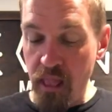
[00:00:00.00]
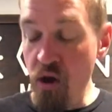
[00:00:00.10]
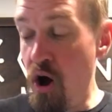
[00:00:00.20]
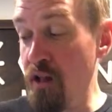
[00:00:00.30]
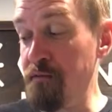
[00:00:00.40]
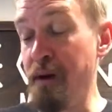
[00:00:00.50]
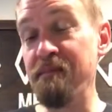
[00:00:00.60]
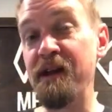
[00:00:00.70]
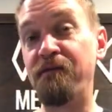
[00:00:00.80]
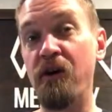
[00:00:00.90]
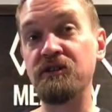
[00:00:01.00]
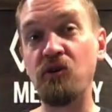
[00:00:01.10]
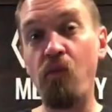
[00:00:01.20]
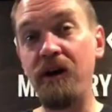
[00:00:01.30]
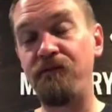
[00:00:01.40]
All of my mead falls
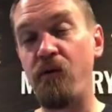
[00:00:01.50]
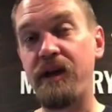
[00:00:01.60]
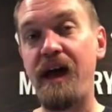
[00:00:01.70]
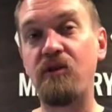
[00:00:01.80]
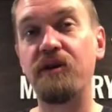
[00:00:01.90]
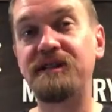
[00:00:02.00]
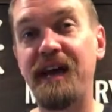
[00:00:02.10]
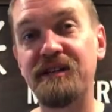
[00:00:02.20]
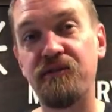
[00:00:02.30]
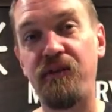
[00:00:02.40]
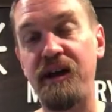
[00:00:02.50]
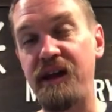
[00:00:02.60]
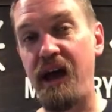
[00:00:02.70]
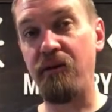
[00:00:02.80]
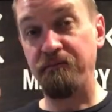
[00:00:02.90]
into 1 of 4 categories as of right
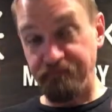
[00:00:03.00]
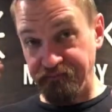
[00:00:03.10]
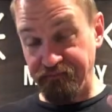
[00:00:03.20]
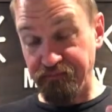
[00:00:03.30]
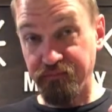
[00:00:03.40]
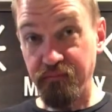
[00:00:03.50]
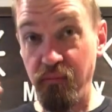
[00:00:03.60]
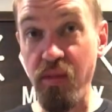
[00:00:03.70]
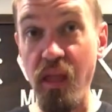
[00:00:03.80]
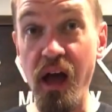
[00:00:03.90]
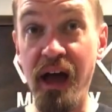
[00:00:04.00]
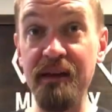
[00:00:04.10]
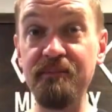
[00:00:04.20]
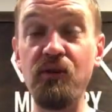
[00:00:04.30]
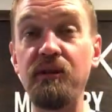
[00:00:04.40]
now. I am
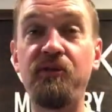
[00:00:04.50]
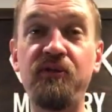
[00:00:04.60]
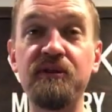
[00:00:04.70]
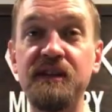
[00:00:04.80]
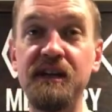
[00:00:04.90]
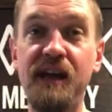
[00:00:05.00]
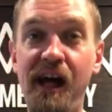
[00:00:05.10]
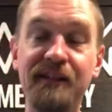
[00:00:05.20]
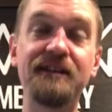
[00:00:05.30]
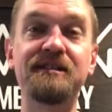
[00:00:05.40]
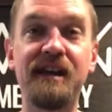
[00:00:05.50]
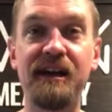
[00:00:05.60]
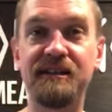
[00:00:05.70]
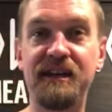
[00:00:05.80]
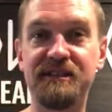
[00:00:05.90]
doing the 13 colonies to kind
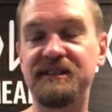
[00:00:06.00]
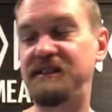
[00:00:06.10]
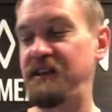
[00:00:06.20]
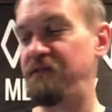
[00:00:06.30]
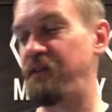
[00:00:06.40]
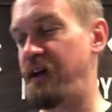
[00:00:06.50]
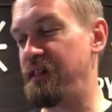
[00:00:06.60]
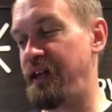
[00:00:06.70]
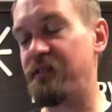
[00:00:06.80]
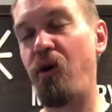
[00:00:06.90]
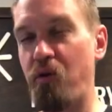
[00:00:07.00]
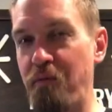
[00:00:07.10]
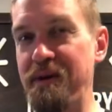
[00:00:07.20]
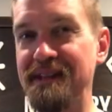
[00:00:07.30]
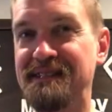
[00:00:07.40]
of test to see if like local
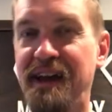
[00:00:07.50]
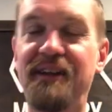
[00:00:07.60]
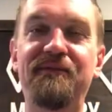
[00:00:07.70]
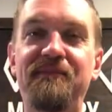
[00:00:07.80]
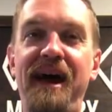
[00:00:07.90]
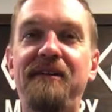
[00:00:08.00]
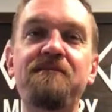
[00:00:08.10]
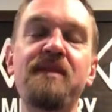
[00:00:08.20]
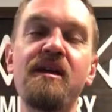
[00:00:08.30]
meads kind of matter.